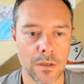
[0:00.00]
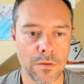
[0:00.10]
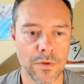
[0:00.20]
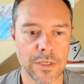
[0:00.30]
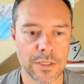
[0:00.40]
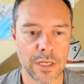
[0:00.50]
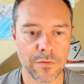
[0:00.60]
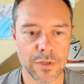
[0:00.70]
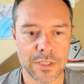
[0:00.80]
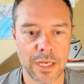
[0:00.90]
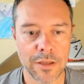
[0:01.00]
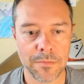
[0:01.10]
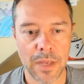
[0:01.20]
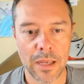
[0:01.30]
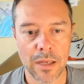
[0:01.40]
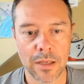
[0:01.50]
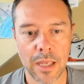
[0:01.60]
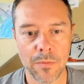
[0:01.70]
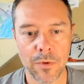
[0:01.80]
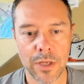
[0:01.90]
Vita said, if we say in the May
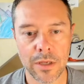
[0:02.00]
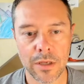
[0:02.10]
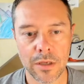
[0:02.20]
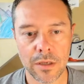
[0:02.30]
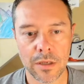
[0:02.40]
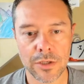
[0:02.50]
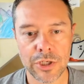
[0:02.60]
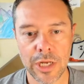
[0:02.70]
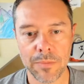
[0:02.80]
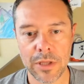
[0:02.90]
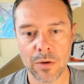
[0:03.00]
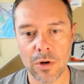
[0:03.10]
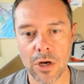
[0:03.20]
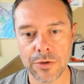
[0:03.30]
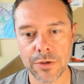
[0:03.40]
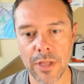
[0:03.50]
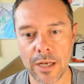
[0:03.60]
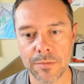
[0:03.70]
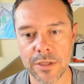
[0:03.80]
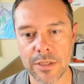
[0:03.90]
game week in Champion there were 100
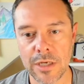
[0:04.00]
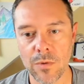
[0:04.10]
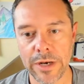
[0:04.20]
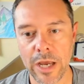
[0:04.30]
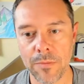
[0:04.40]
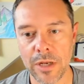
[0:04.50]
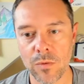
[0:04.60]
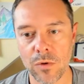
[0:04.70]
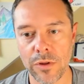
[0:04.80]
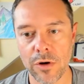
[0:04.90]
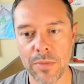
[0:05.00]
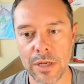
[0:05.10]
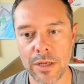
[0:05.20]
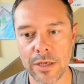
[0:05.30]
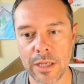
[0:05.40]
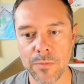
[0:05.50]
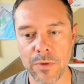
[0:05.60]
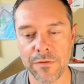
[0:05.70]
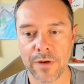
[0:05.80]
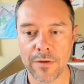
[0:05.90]
lineups in D1, how many will there be in game
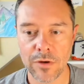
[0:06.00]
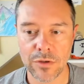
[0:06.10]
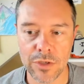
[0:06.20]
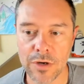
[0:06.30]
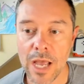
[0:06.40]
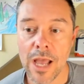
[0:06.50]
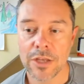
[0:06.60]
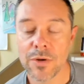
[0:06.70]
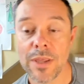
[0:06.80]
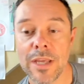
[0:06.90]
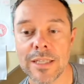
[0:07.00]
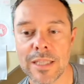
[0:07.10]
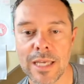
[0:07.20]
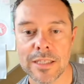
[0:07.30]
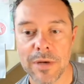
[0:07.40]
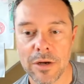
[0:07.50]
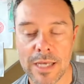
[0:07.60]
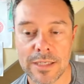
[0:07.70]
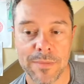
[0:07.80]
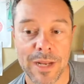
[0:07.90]
week 502? So I think it's less
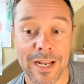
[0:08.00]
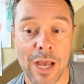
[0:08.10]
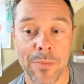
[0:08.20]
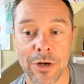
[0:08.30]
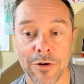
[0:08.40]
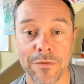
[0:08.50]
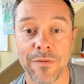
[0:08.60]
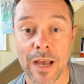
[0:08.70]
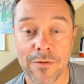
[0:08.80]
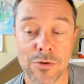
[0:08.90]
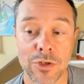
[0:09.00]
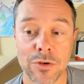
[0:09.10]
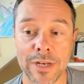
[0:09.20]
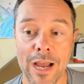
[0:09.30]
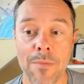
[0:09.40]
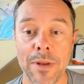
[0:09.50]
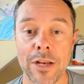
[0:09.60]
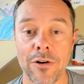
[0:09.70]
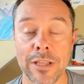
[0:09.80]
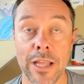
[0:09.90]
about estimating how many are in 502 and how
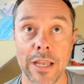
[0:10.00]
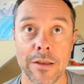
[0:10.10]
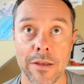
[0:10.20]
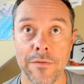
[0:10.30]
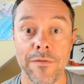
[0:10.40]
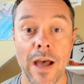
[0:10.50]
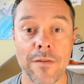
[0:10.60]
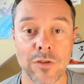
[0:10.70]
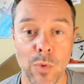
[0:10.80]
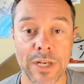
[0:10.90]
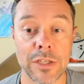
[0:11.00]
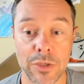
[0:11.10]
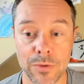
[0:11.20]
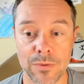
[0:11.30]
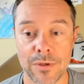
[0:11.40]
many are in like 522.